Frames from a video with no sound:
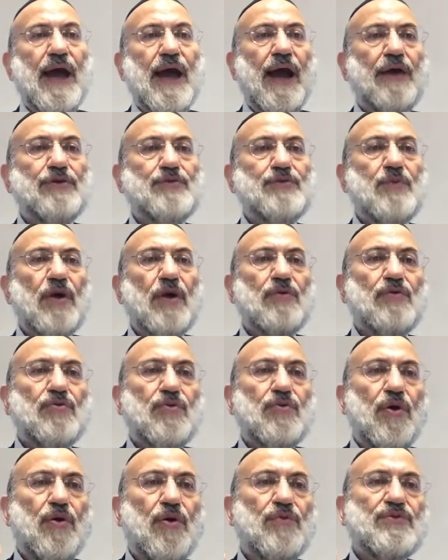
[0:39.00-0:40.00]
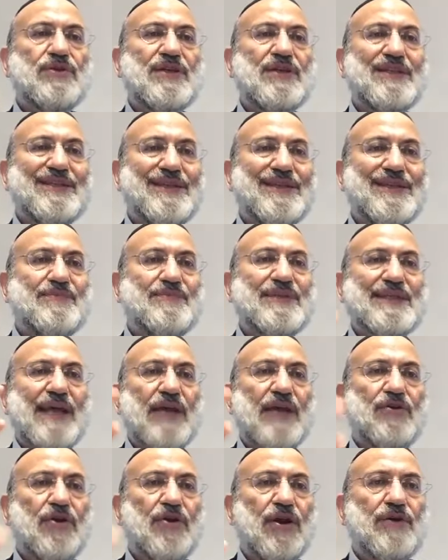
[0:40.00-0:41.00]
So Torah who knows the deep
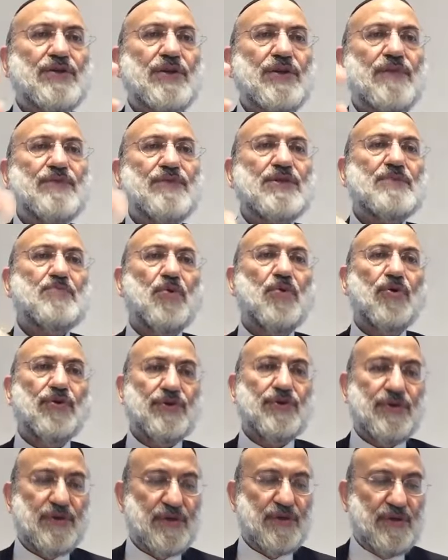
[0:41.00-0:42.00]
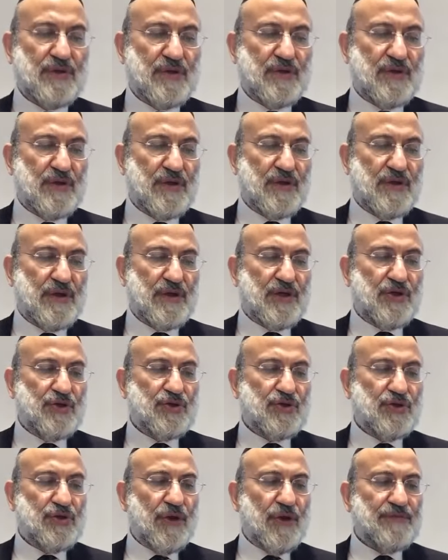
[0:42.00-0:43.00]
psychology of his soul.
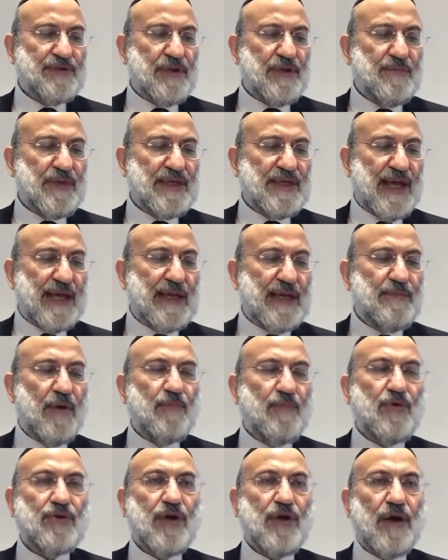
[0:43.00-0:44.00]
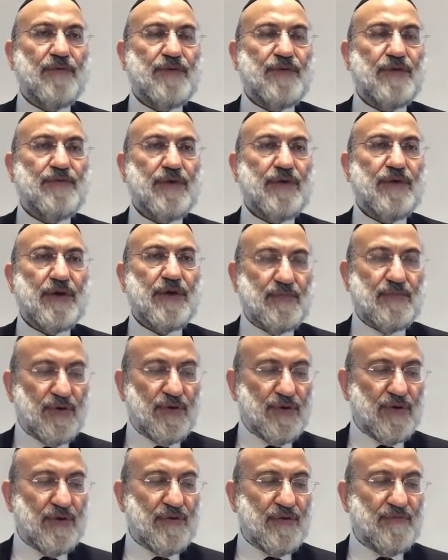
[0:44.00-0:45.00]
So she became a mammon of him. You
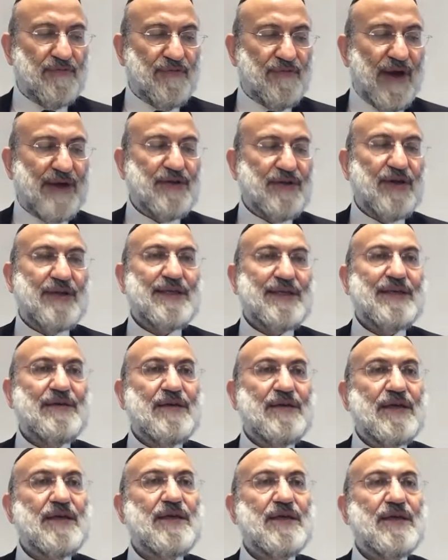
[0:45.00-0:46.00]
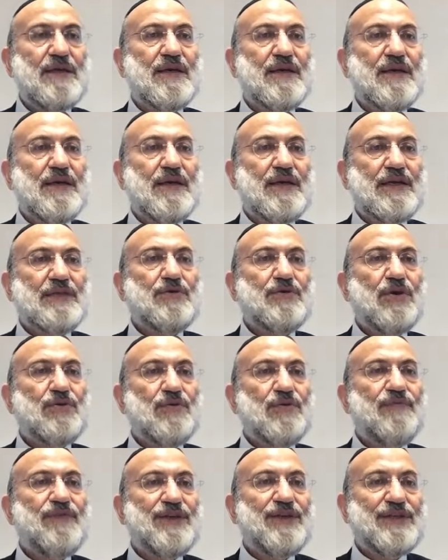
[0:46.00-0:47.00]
know. Finally, he's going
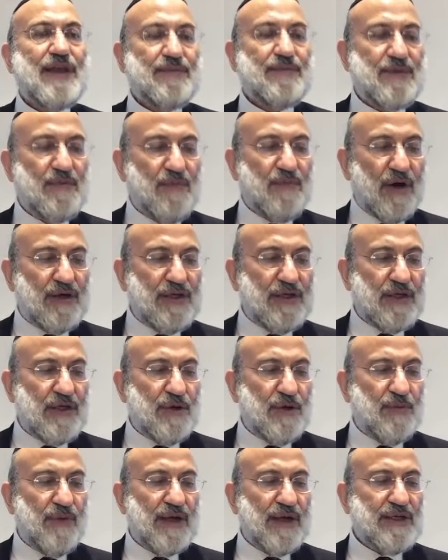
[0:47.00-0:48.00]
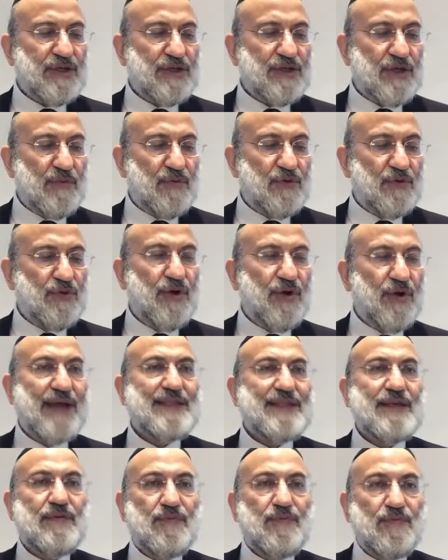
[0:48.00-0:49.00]
to finish up the money,
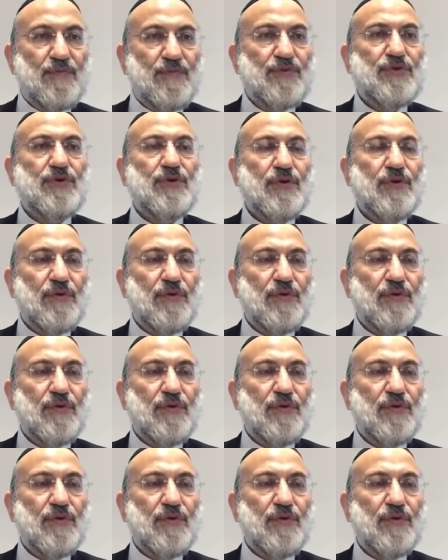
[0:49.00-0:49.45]
and he would